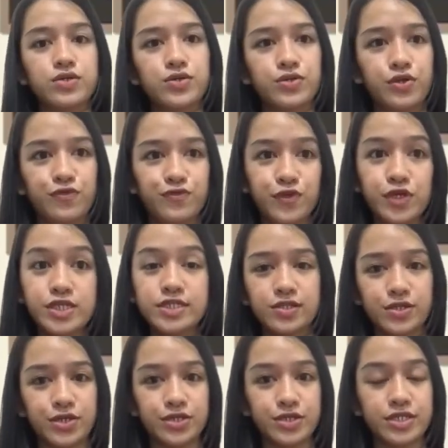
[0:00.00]
the first
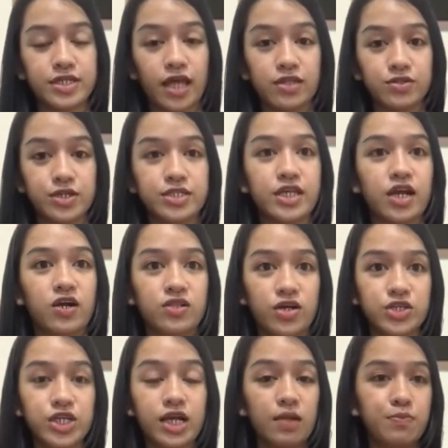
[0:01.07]
learner-centered
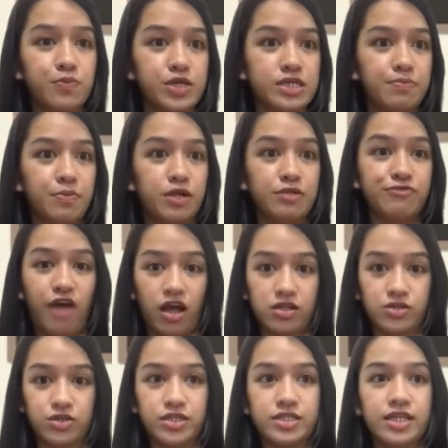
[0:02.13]
psychological principle
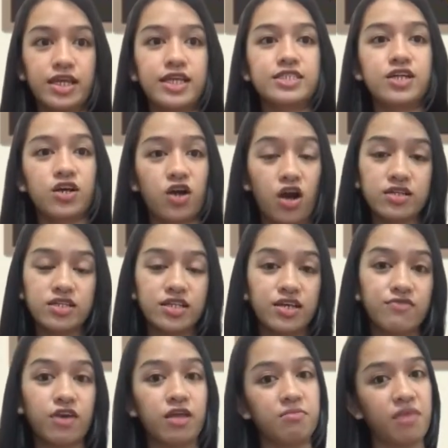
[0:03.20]
factors is the cognitive
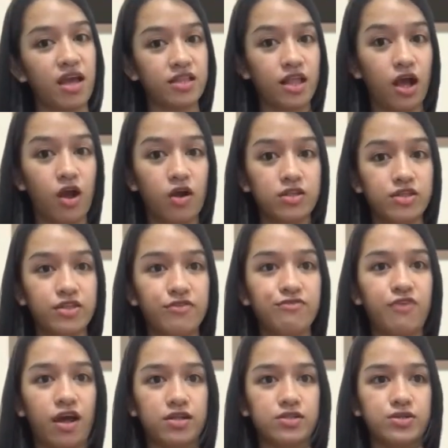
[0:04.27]
and metacognitive
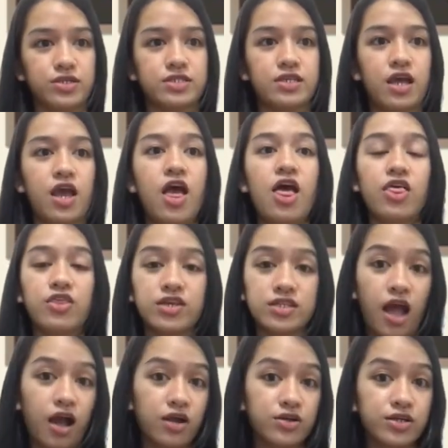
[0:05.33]
factors that
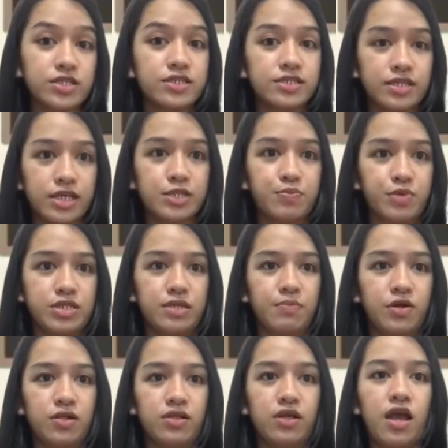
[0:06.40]
anchors 6
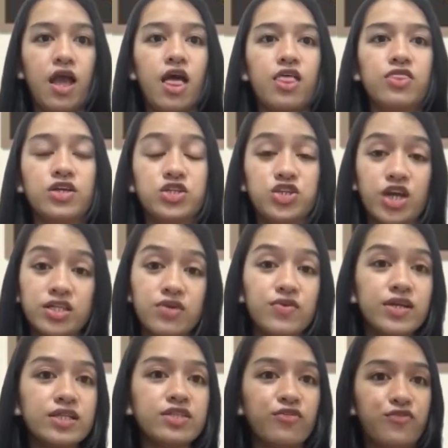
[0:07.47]
principles that generally
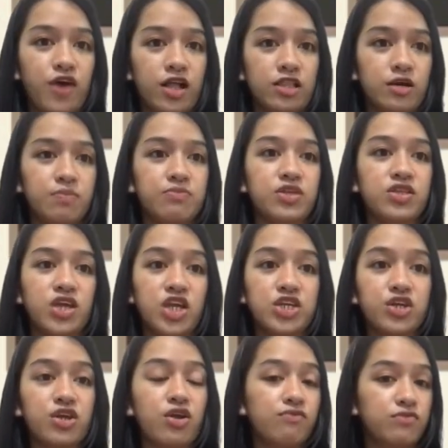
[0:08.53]
develop the nature
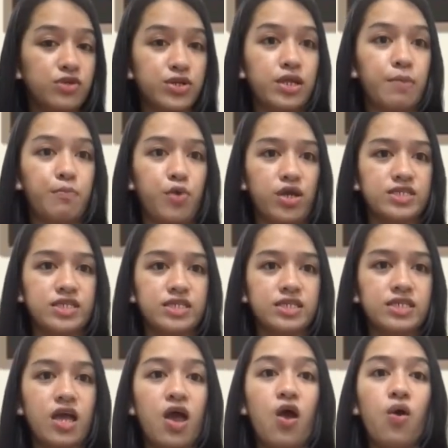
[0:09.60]
of learning process.
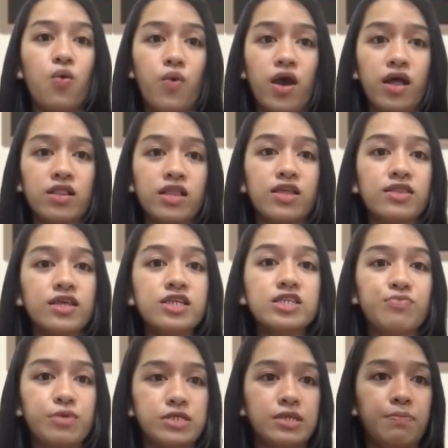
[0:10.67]
Well, in this
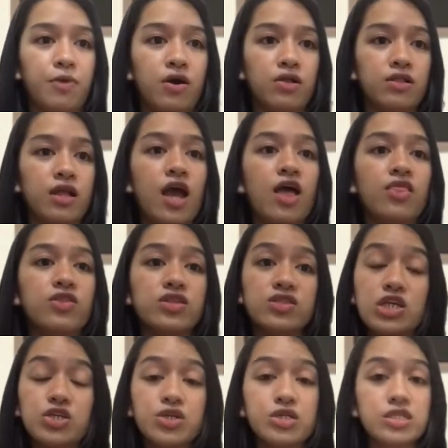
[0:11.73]
principle, the
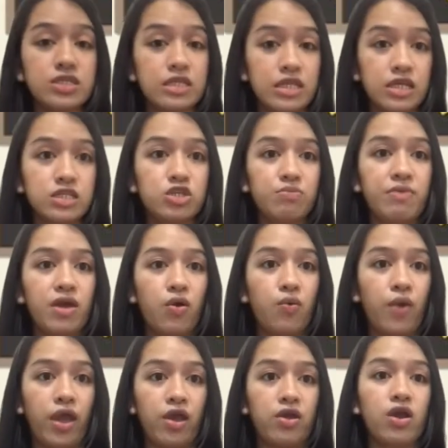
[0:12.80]
teachers need to be
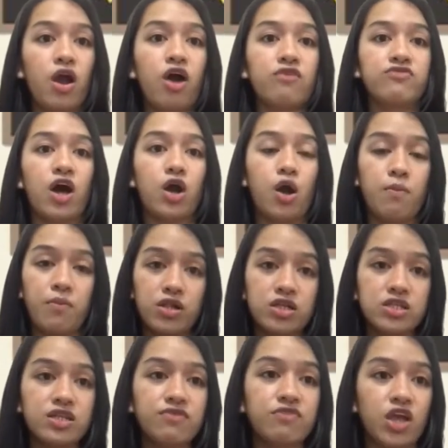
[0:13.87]
aware of the
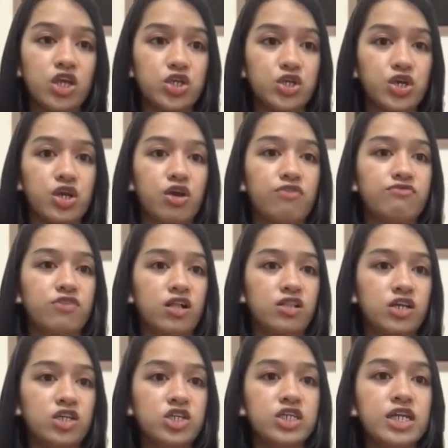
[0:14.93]
accumulative nature of knowledge
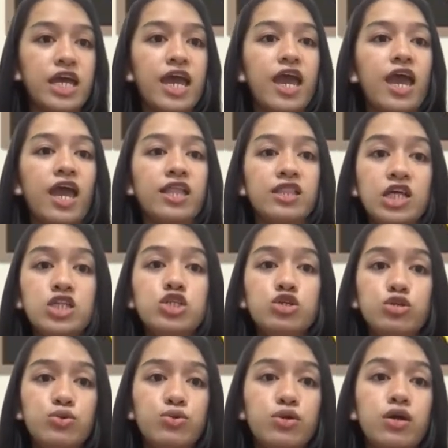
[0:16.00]
and need to
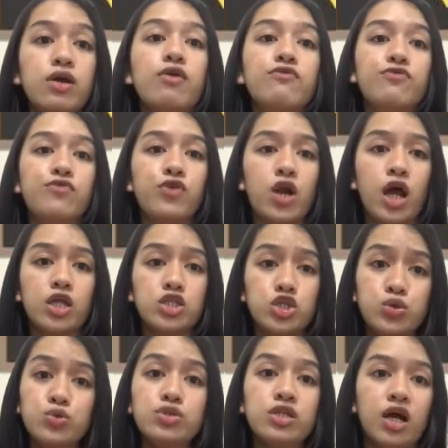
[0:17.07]
look for new
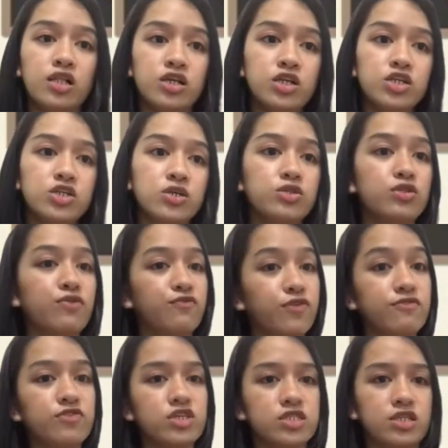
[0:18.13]
knowledge and the
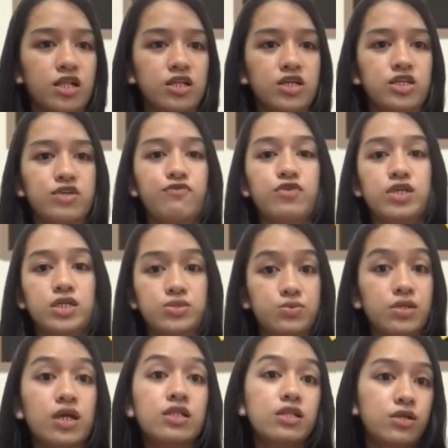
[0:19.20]
previous knowledge for the student
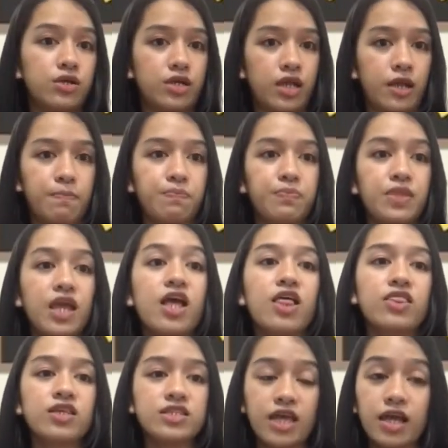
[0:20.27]
learning. The
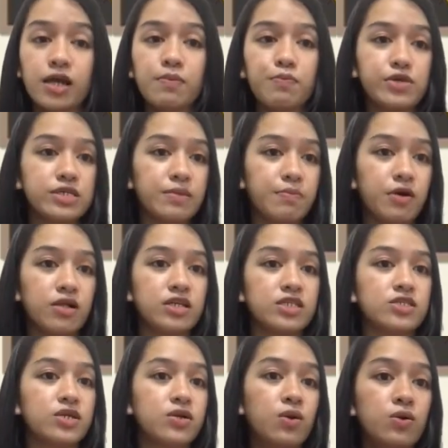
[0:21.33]
second principle is the
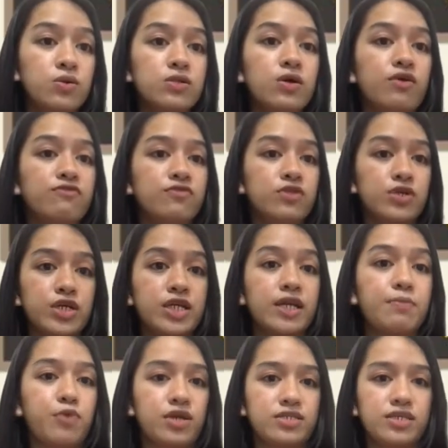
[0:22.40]
goal of learning
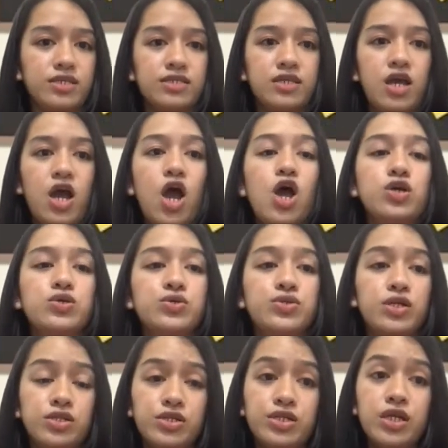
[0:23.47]
process. So the
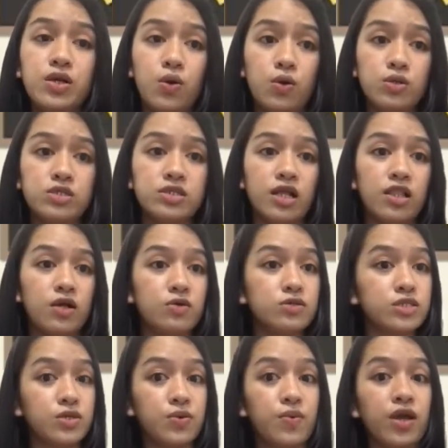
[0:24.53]
learning goals allows
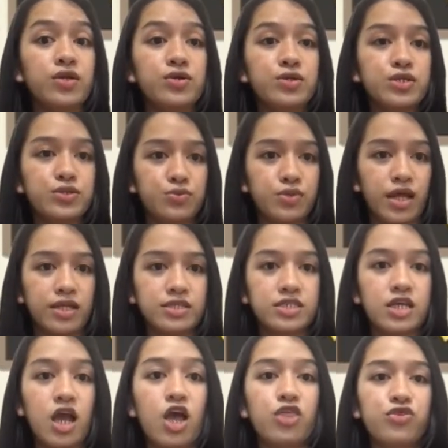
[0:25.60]
you and your students
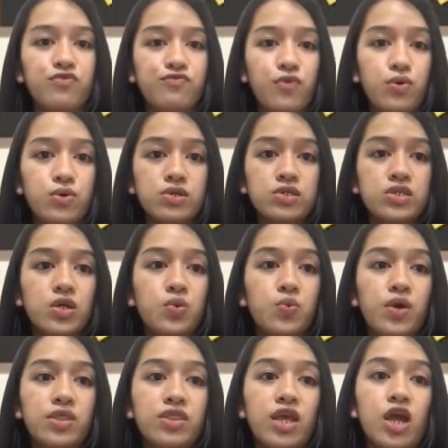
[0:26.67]
to focus on what
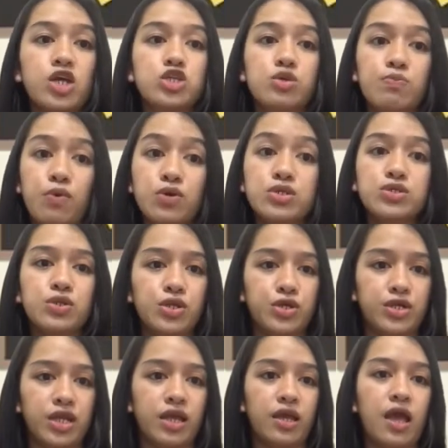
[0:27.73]
they are supposed to learning.
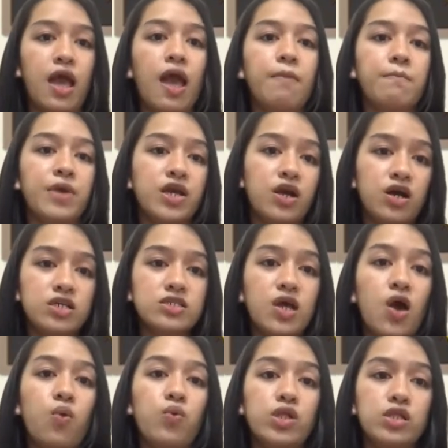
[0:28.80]
Because
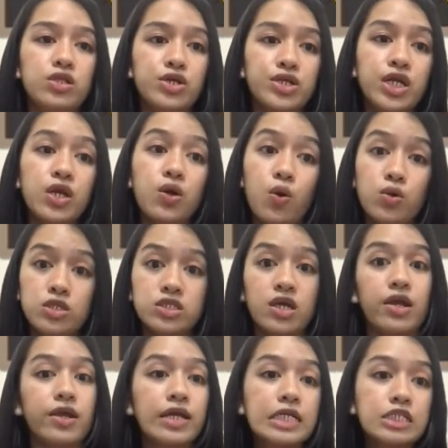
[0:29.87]
when learning goals are
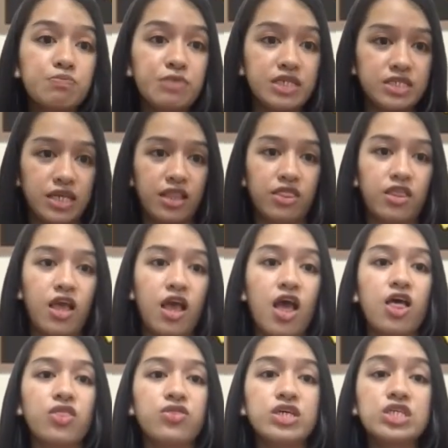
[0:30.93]
explicit,
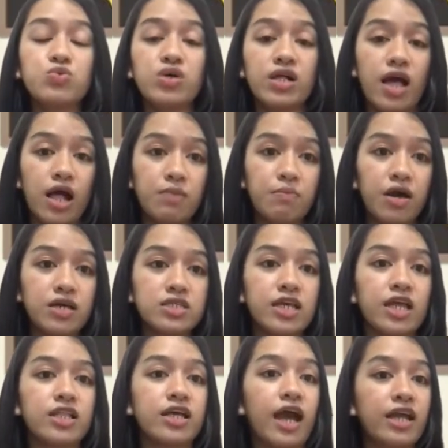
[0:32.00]
this will help us and
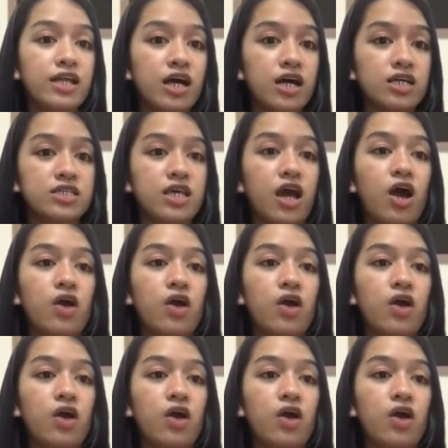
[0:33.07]
guide us, our